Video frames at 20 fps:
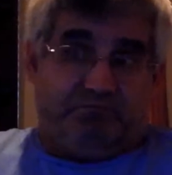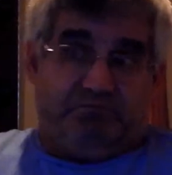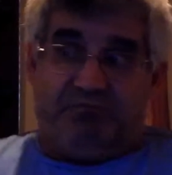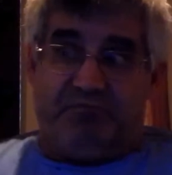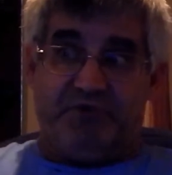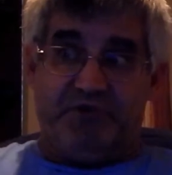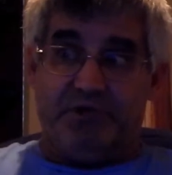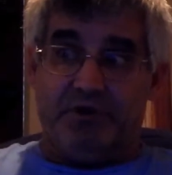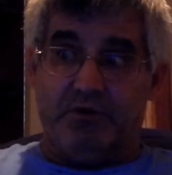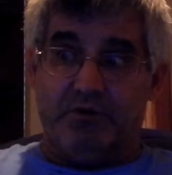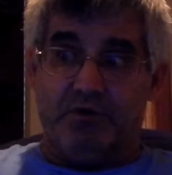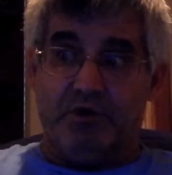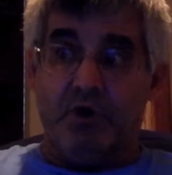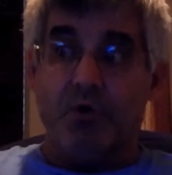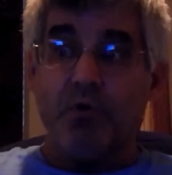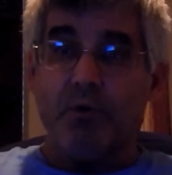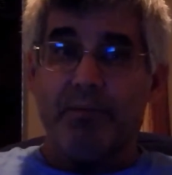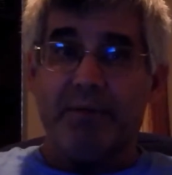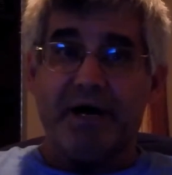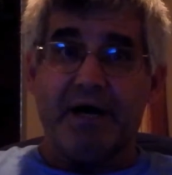If you don't
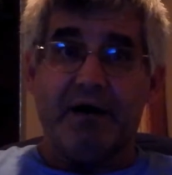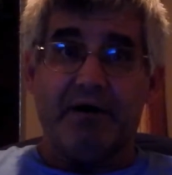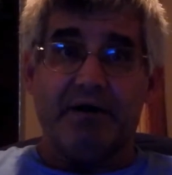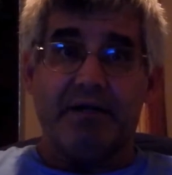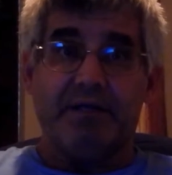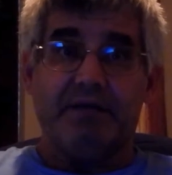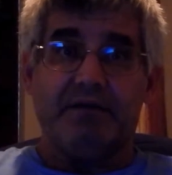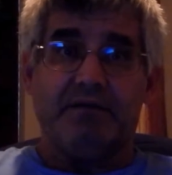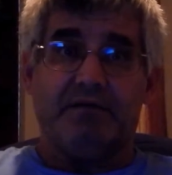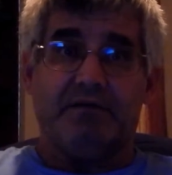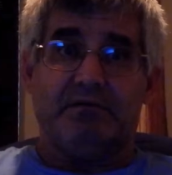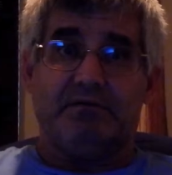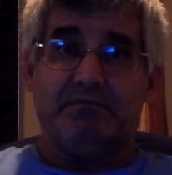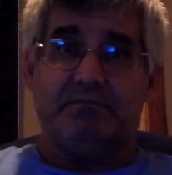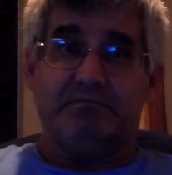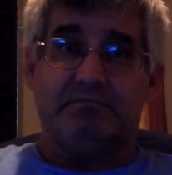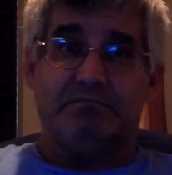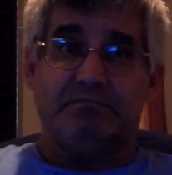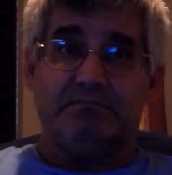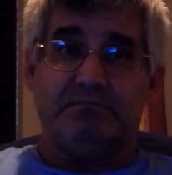know about it,
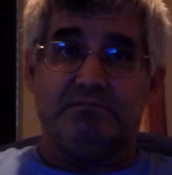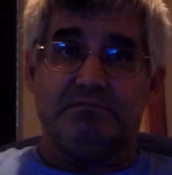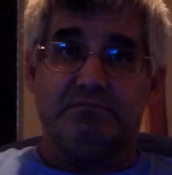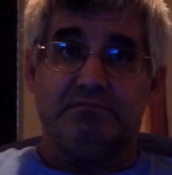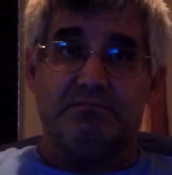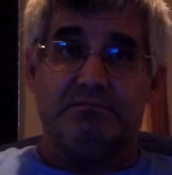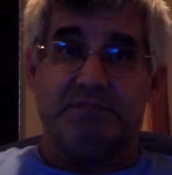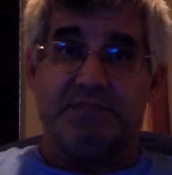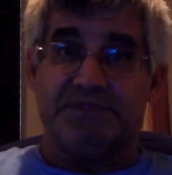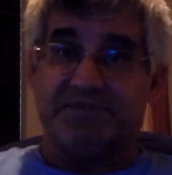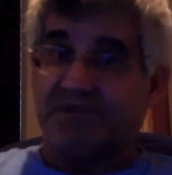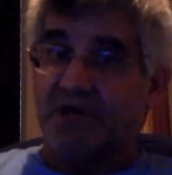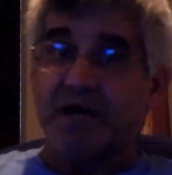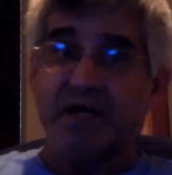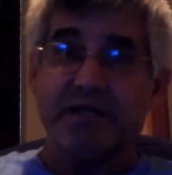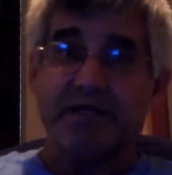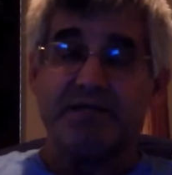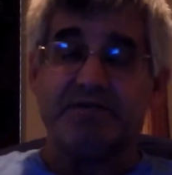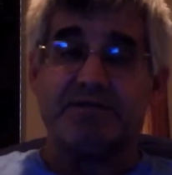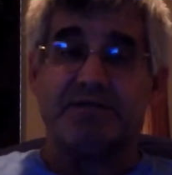it's
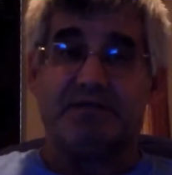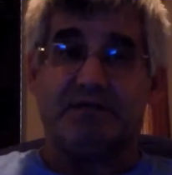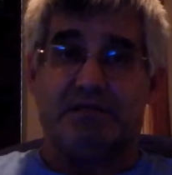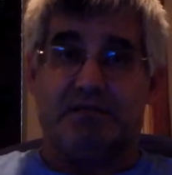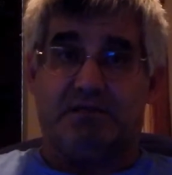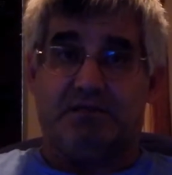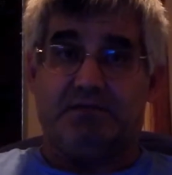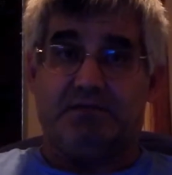not easy.